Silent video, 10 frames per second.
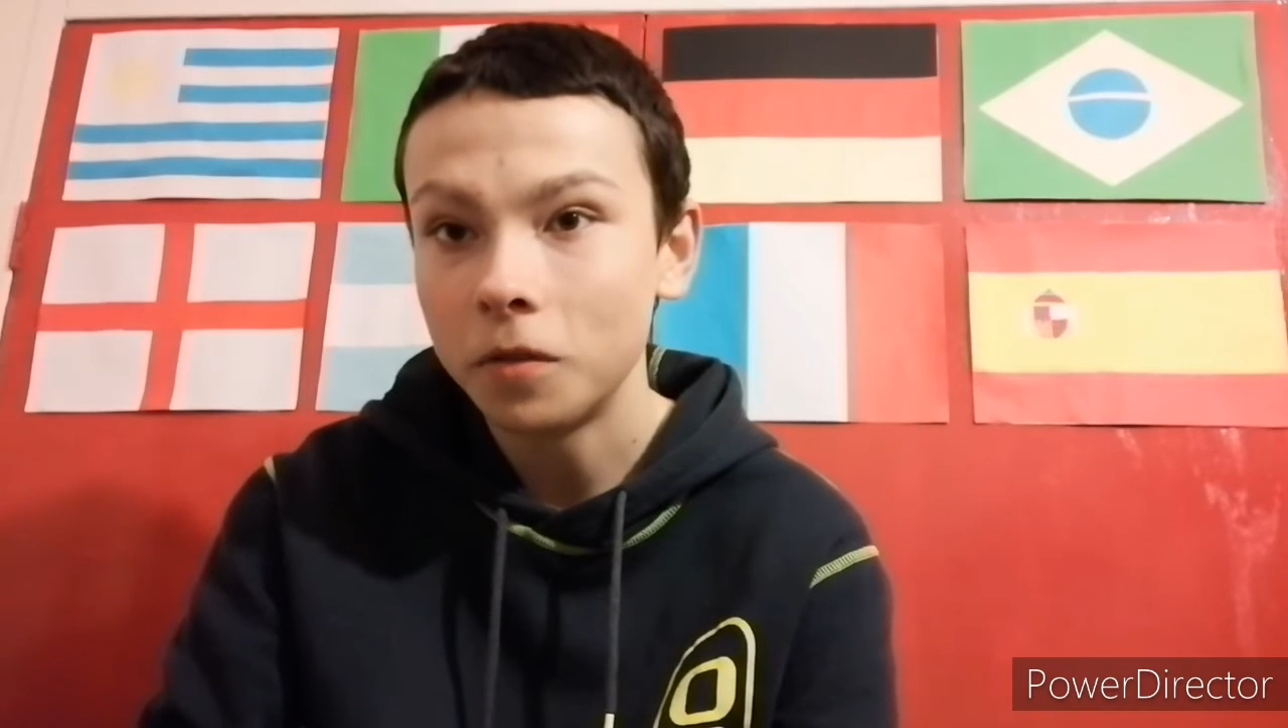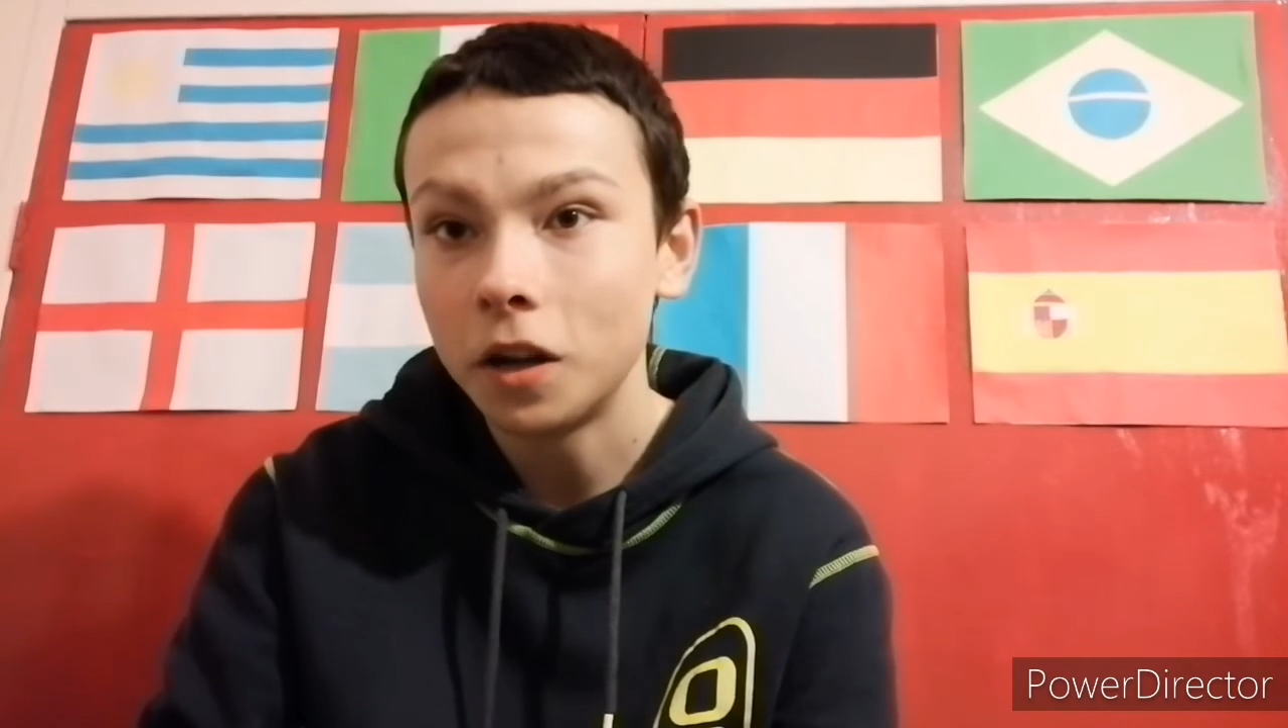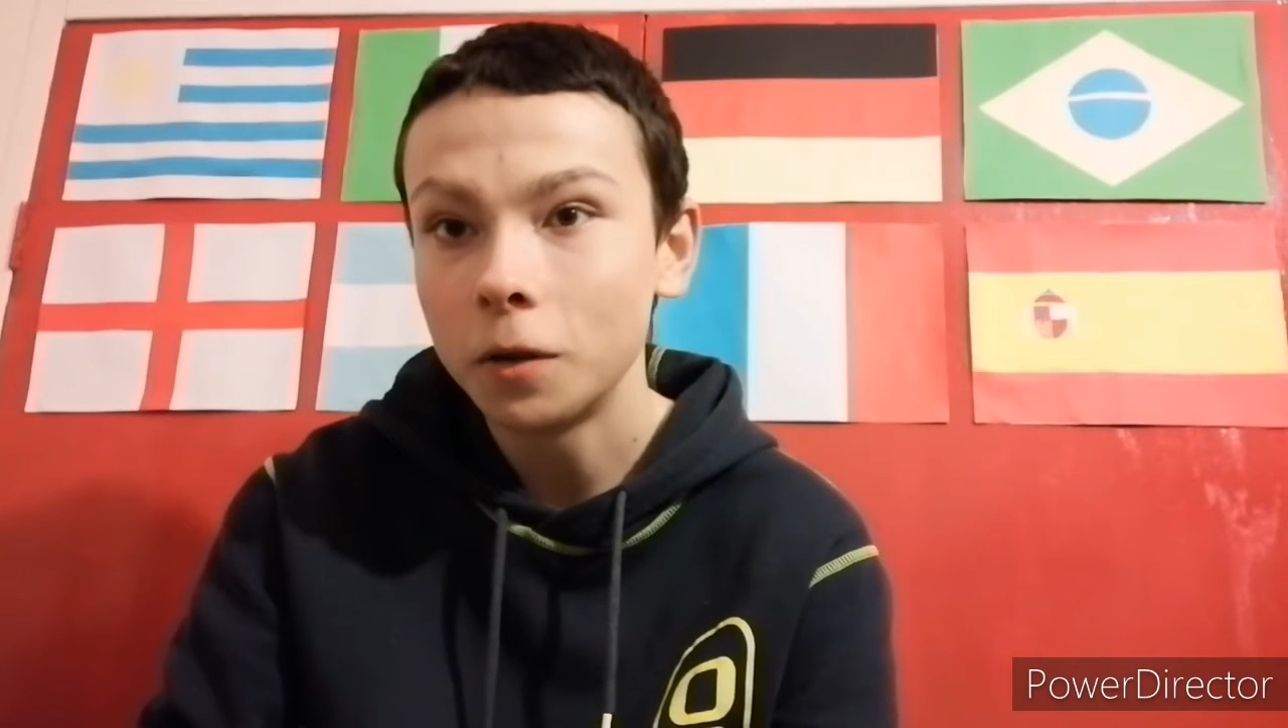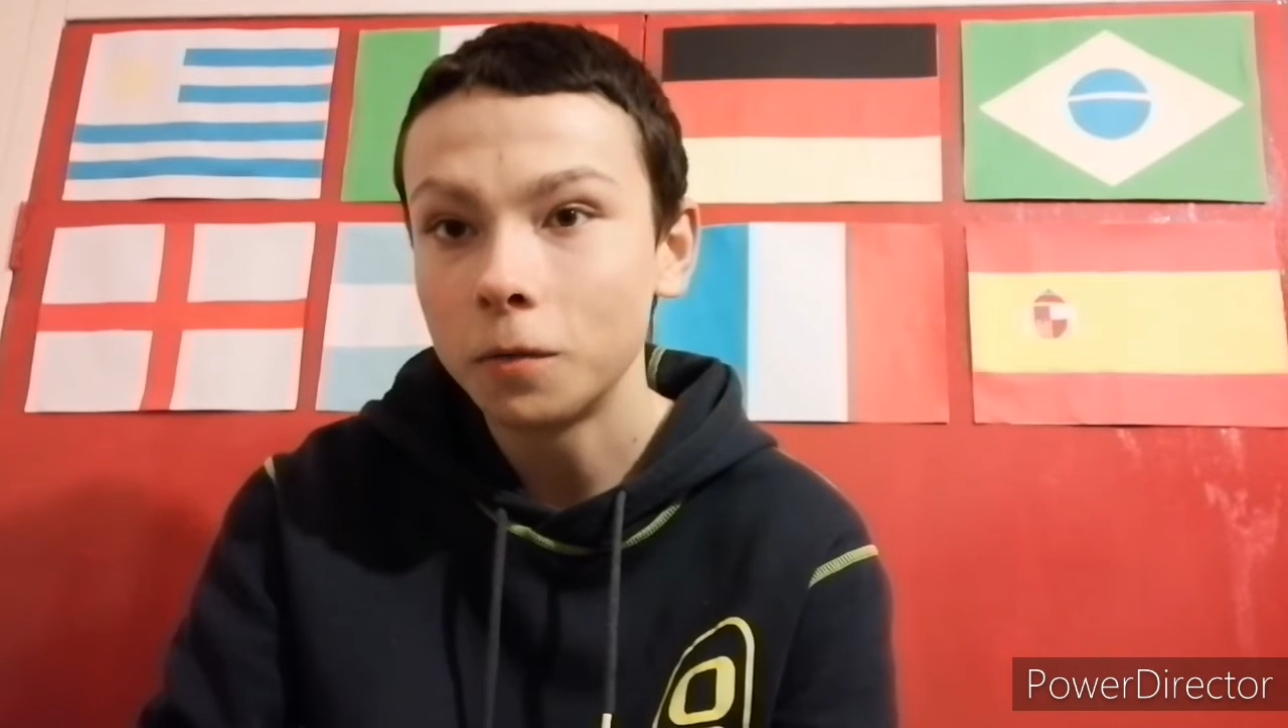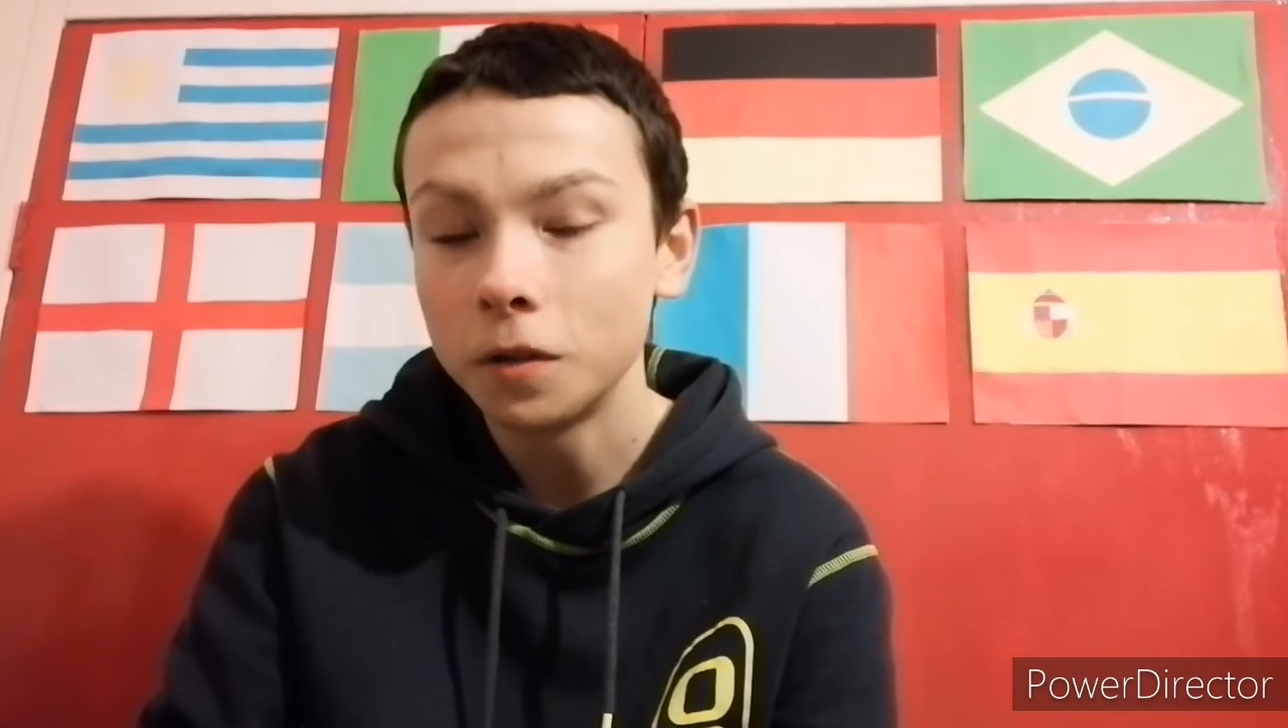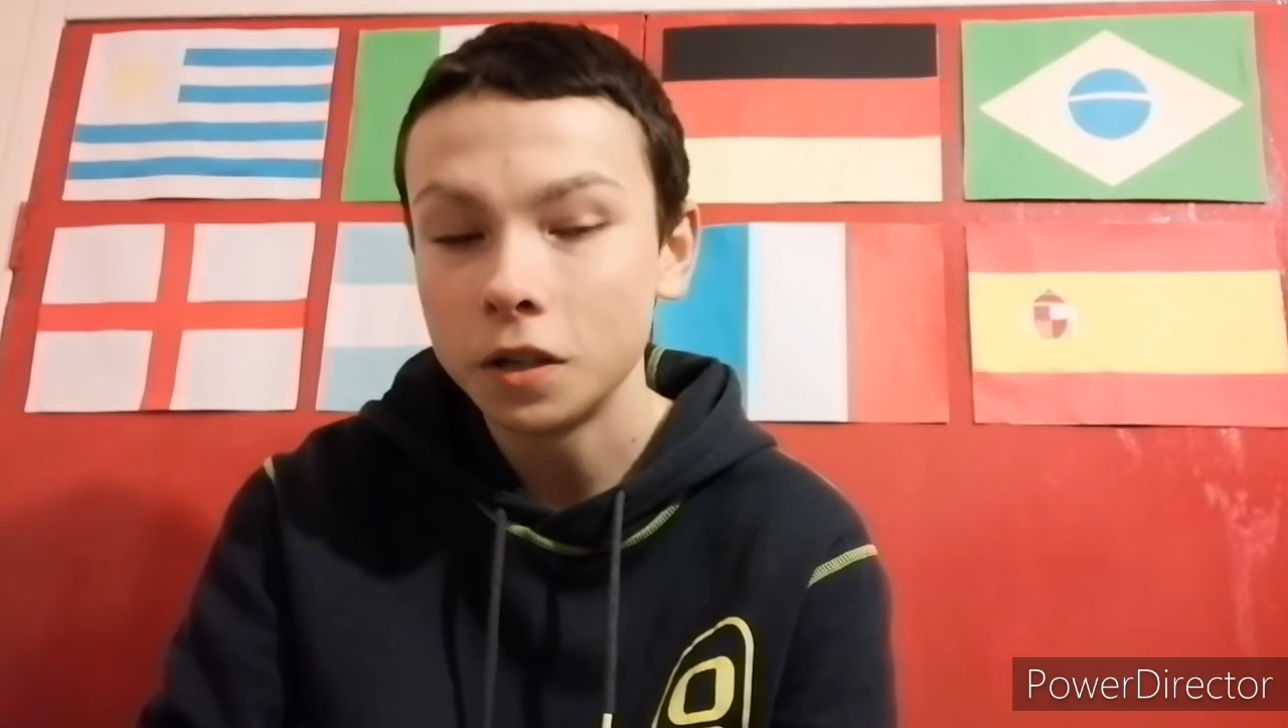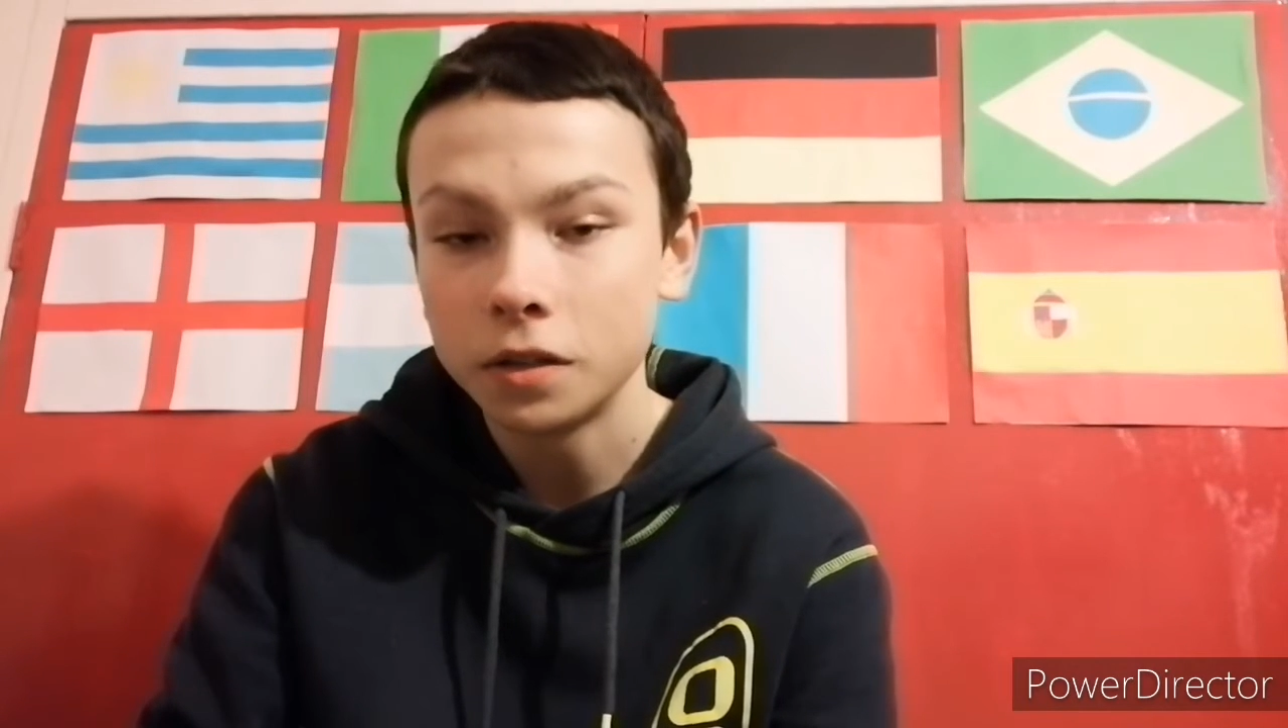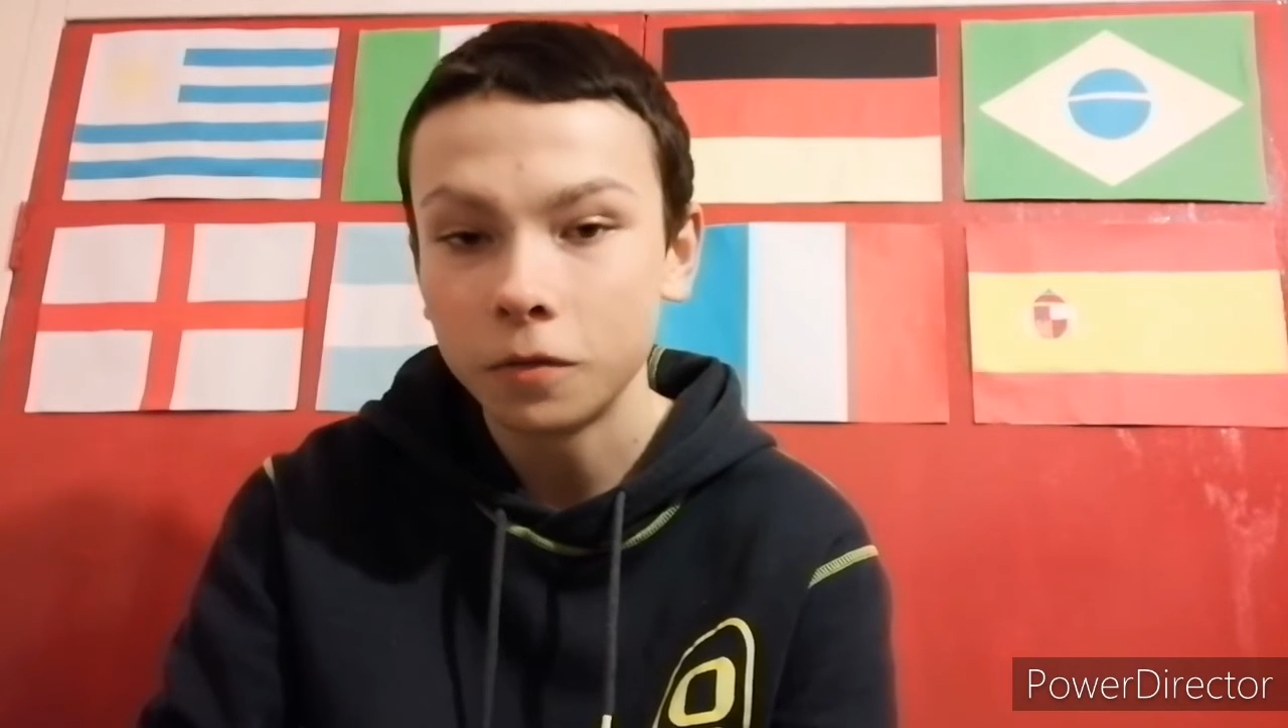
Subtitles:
final third